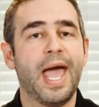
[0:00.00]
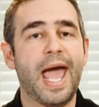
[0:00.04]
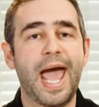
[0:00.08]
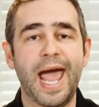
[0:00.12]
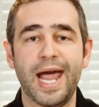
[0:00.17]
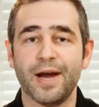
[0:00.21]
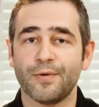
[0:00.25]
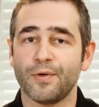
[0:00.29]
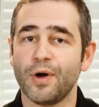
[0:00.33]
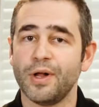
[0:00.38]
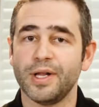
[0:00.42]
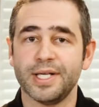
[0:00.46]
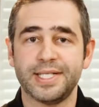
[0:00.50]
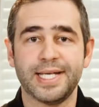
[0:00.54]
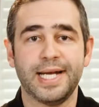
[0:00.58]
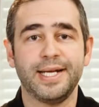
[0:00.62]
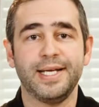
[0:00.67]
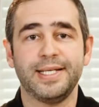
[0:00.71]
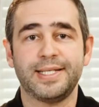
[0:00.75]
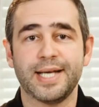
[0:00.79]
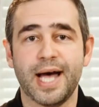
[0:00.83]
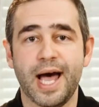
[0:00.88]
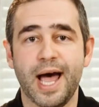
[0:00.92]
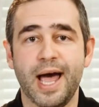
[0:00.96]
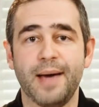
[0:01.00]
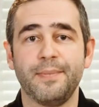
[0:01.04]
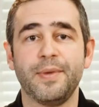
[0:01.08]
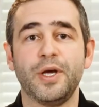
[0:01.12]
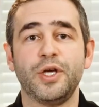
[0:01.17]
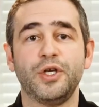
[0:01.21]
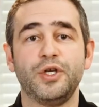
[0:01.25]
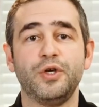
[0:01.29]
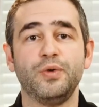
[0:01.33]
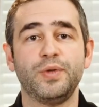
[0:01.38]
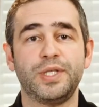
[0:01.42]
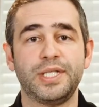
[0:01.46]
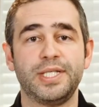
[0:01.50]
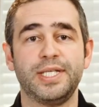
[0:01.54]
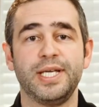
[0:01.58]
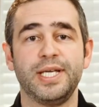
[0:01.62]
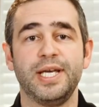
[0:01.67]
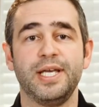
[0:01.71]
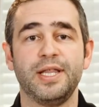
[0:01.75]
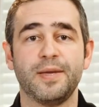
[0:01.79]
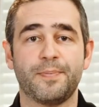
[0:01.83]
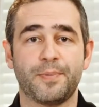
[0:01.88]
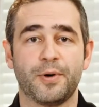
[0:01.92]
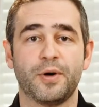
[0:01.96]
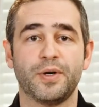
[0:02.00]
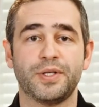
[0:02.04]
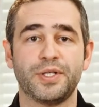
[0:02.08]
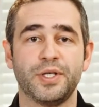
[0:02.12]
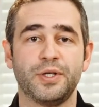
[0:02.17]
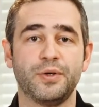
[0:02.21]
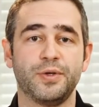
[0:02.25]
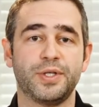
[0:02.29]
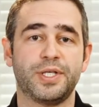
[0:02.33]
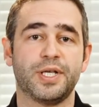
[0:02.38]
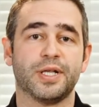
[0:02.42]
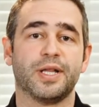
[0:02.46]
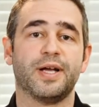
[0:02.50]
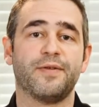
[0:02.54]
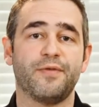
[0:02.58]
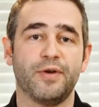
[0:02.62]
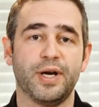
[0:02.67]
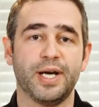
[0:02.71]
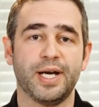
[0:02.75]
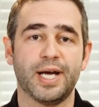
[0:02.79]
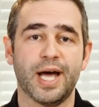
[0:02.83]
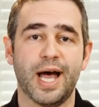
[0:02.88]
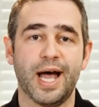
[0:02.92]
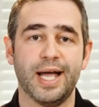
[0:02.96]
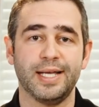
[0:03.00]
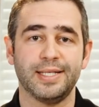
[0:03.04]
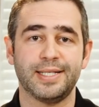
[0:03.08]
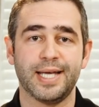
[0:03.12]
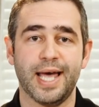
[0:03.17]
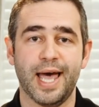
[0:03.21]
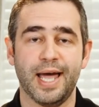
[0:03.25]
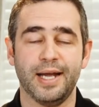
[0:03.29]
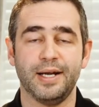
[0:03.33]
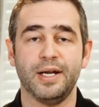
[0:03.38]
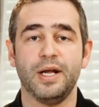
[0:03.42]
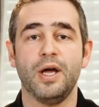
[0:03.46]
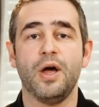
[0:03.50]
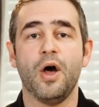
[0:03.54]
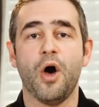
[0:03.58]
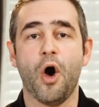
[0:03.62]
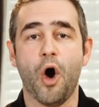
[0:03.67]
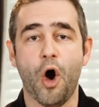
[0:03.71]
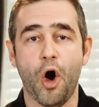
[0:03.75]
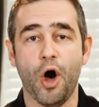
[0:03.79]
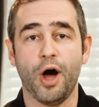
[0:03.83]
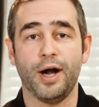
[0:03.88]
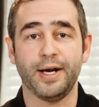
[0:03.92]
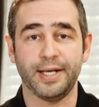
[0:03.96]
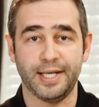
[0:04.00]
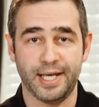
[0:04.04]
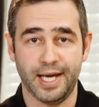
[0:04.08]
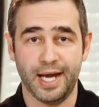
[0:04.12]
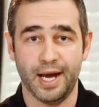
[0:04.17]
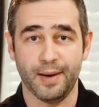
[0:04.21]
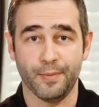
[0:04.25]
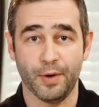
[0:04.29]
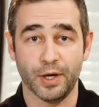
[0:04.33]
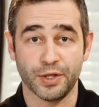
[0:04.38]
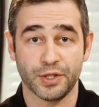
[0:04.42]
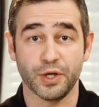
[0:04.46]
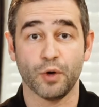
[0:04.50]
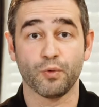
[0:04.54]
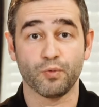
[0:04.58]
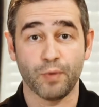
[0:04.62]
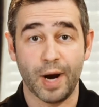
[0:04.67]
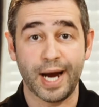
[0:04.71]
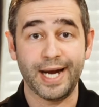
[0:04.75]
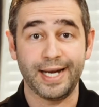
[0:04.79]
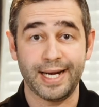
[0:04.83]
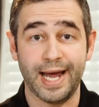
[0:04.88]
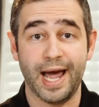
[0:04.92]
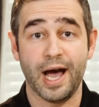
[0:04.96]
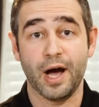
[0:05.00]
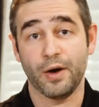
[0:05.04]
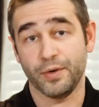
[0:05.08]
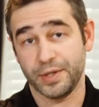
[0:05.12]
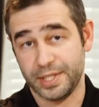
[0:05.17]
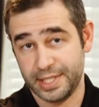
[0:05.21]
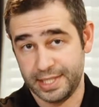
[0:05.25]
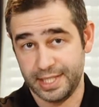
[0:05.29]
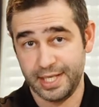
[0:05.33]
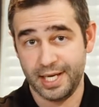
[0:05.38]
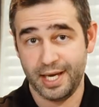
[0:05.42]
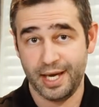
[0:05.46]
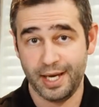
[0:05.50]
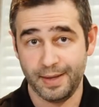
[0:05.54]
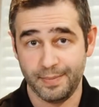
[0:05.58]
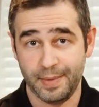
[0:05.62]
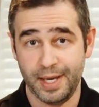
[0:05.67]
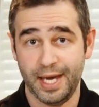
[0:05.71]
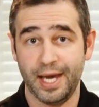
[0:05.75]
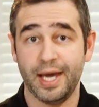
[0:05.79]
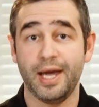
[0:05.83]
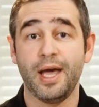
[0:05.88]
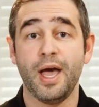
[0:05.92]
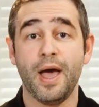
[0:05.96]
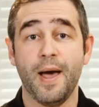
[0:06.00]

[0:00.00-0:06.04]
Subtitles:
A-roll is anytime you see the person who's delivering content on camera. So right now, seeing me